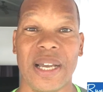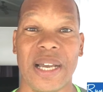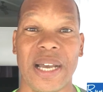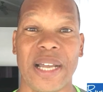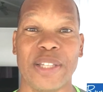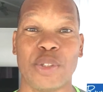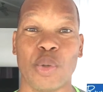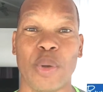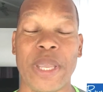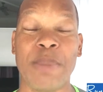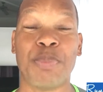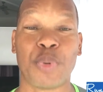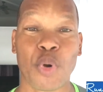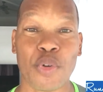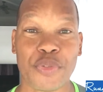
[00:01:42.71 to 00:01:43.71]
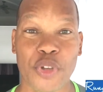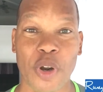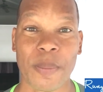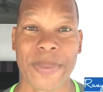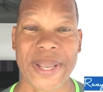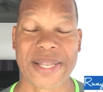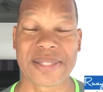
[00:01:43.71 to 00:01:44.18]
uh, to improve
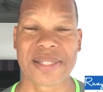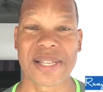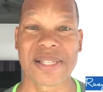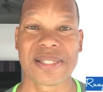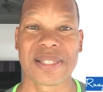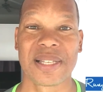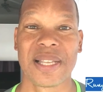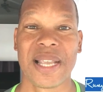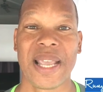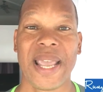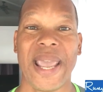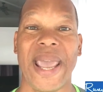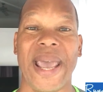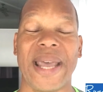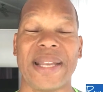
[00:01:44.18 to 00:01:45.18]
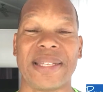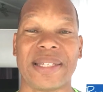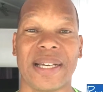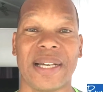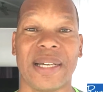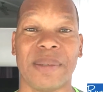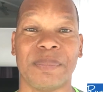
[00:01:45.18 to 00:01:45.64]
your business.
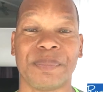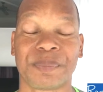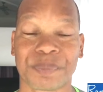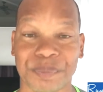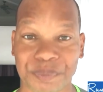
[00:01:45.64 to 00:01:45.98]
And um,